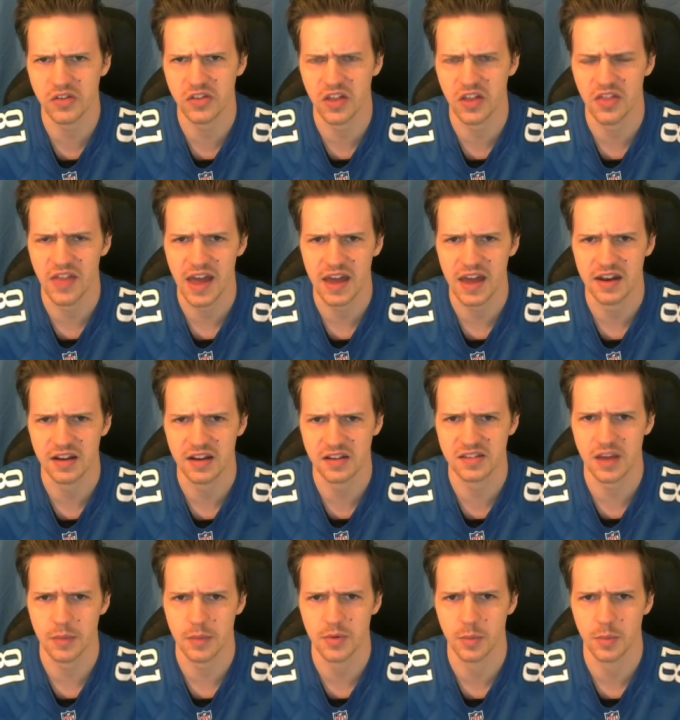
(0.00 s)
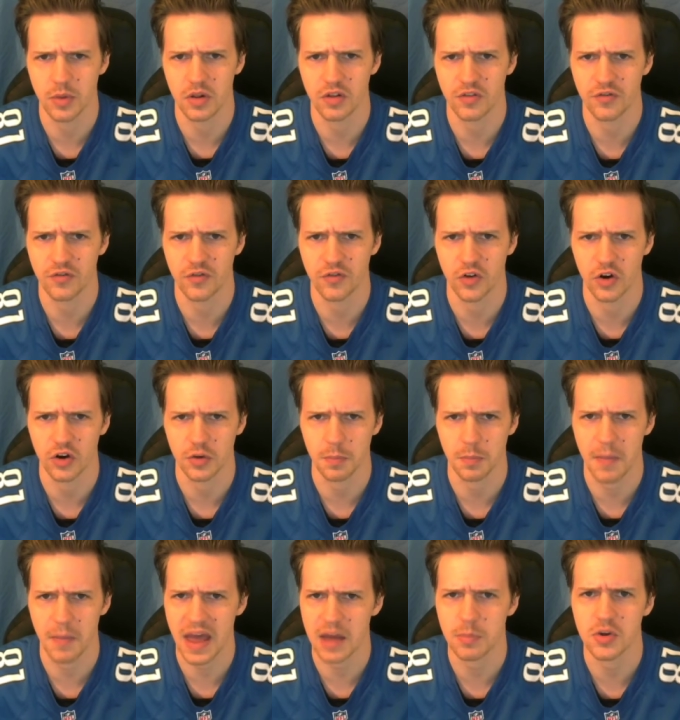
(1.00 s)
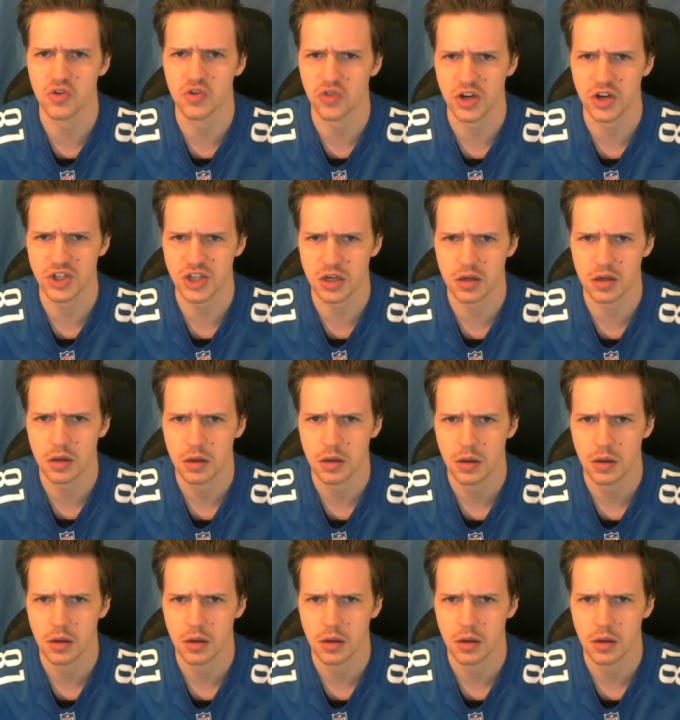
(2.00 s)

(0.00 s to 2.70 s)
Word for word: than that acceptable for Matt Patricia?